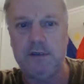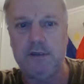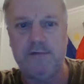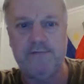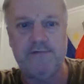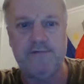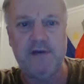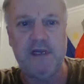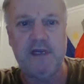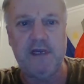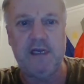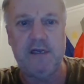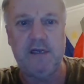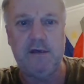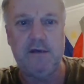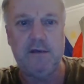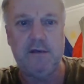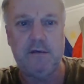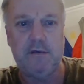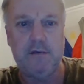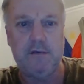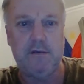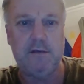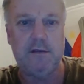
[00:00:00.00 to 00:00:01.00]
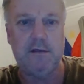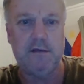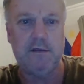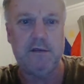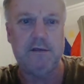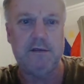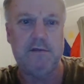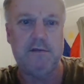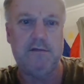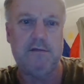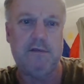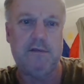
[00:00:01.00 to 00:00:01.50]
fed, you
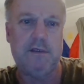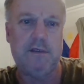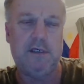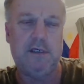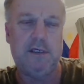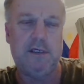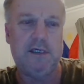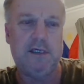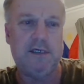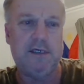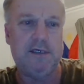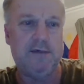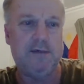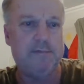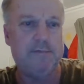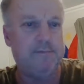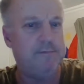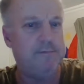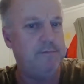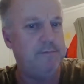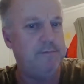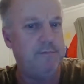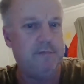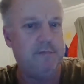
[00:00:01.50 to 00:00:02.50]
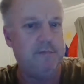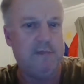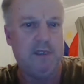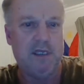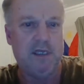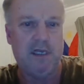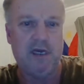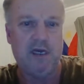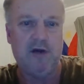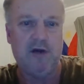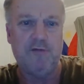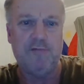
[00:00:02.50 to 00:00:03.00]
know,
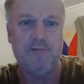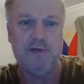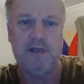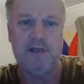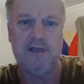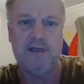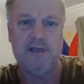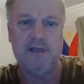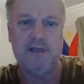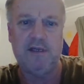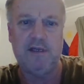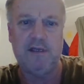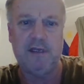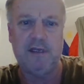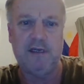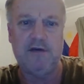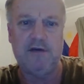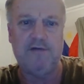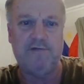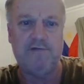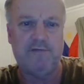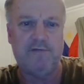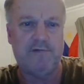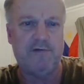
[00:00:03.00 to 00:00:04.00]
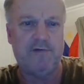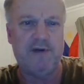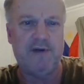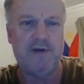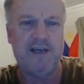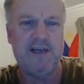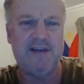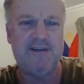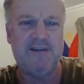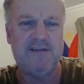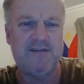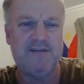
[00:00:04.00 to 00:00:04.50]
helping our
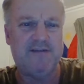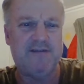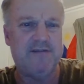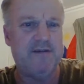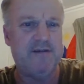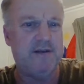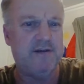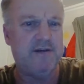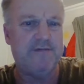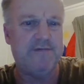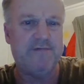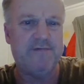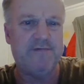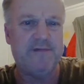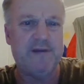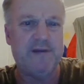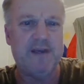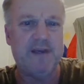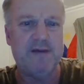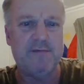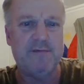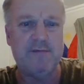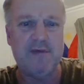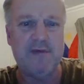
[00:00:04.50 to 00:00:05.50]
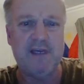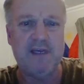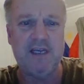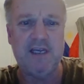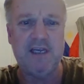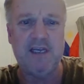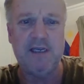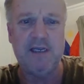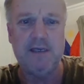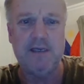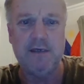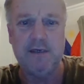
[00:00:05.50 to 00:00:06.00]
friends, our
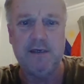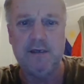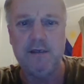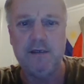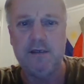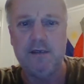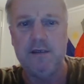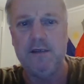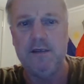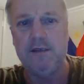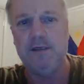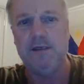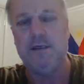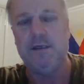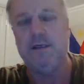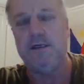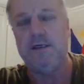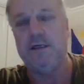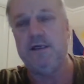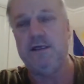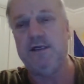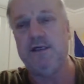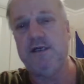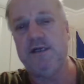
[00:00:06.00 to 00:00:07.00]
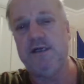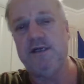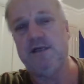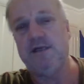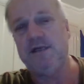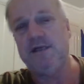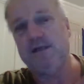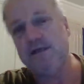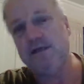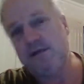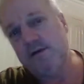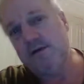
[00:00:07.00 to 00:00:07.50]
family,
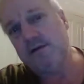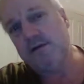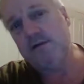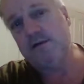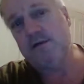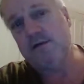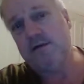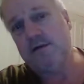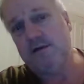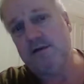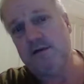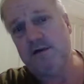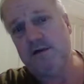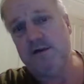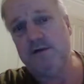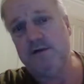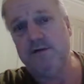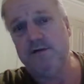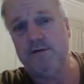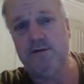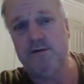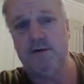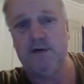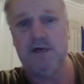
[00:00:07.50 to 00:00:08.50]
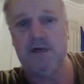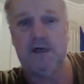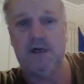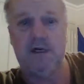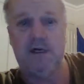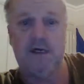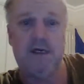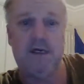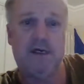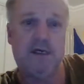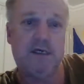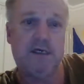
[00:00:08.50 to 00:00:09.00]
and, you
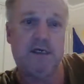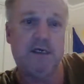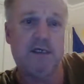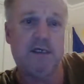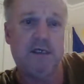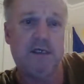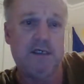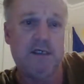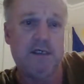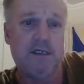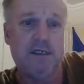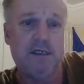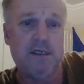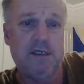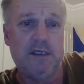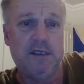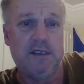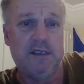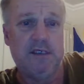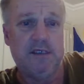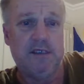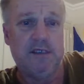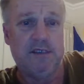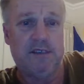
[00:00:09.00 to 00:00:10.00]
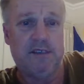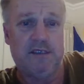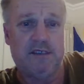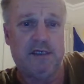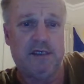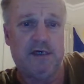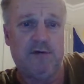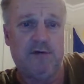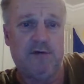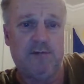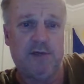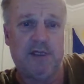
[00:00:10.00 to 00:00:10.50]
know, just
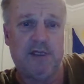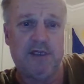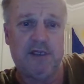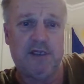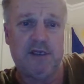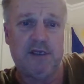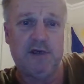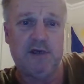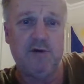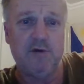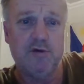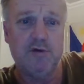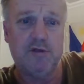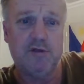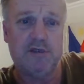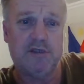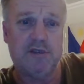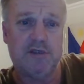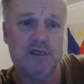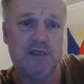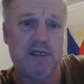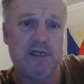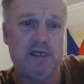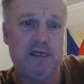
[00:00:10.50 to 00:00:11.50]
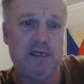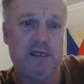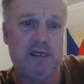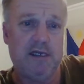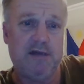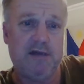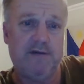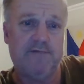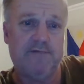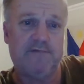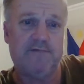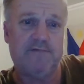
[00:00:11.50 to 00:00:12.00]
helping those that
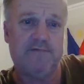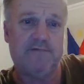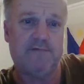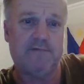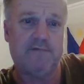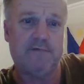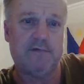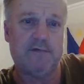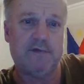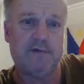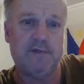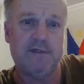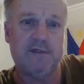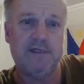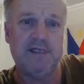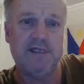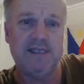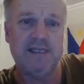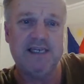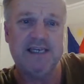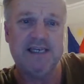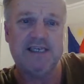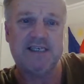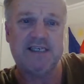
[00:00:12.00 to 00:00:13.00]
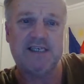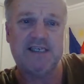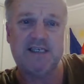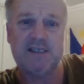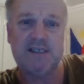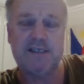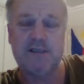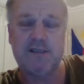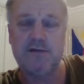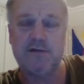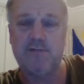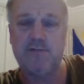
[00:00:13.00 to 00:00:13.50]
have less
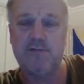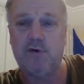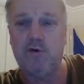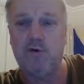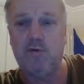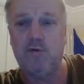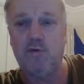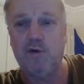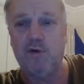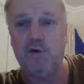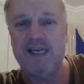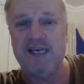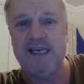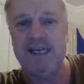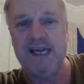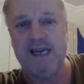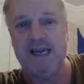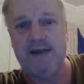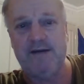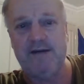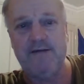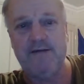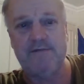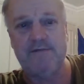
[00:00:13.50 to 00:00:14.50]
than what we have.